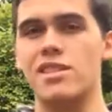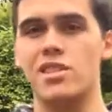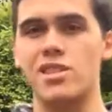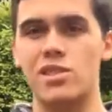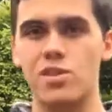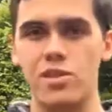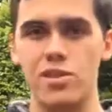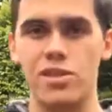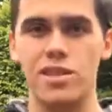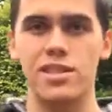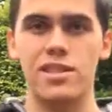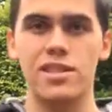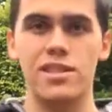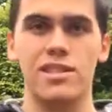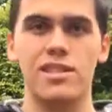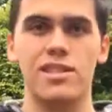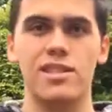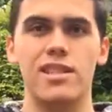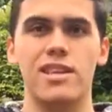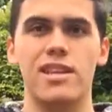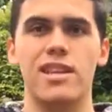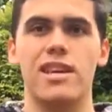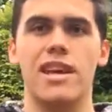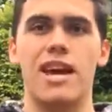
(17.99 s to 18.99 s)
students
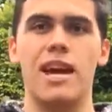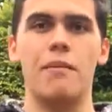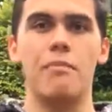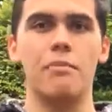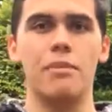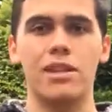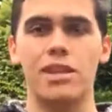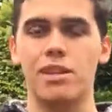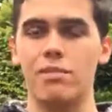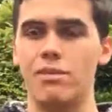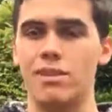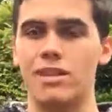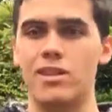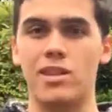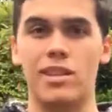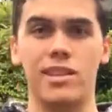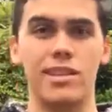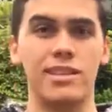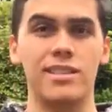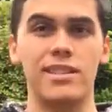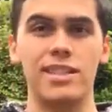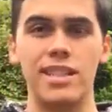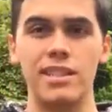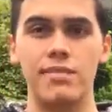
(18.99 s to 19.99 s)
and put them into
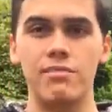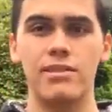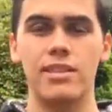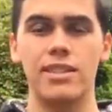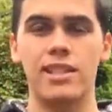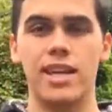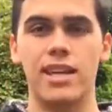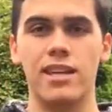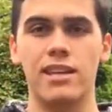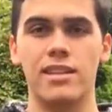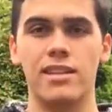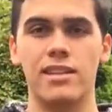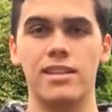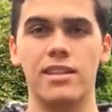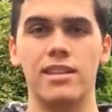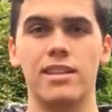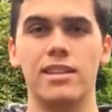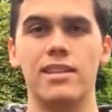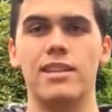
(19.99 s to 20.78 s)
a team together,